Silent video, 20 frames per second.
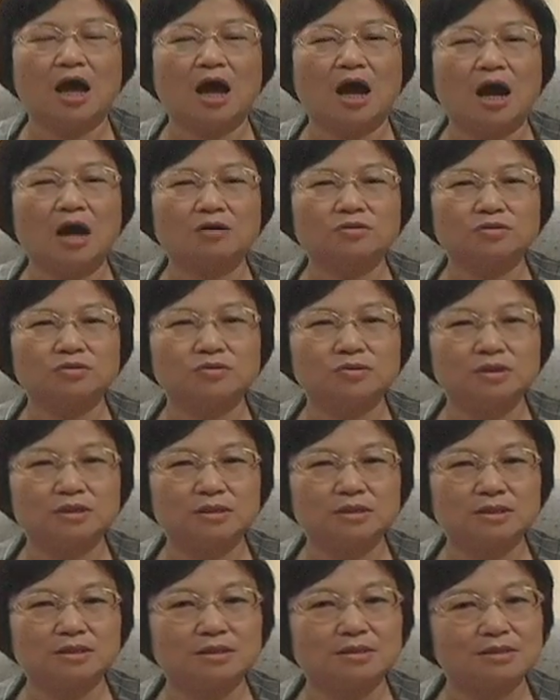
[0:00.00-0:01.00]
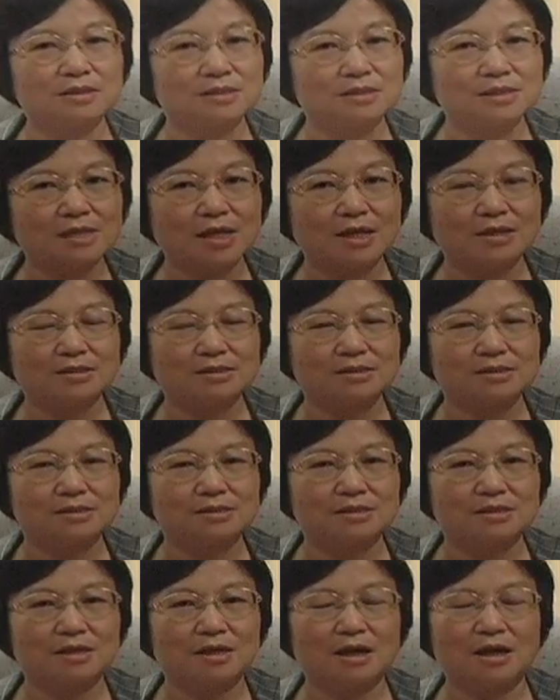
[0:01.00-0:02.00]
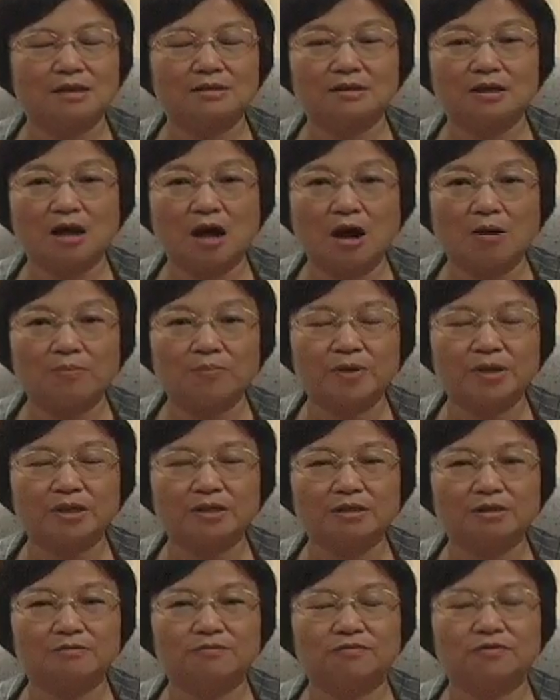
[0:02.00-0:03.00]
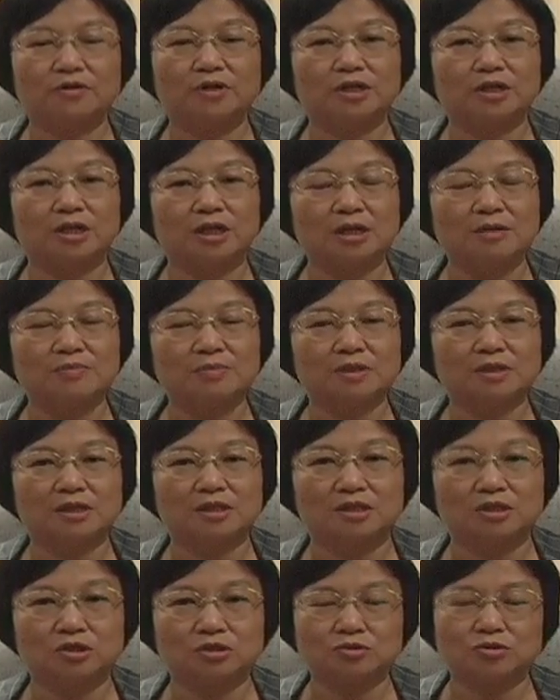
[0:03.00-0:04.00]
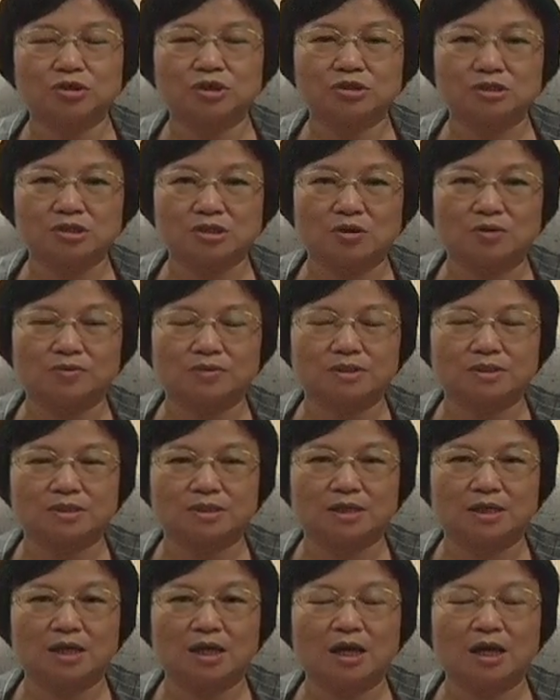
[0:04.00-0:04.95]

How to sense and compete for the limited nutrient source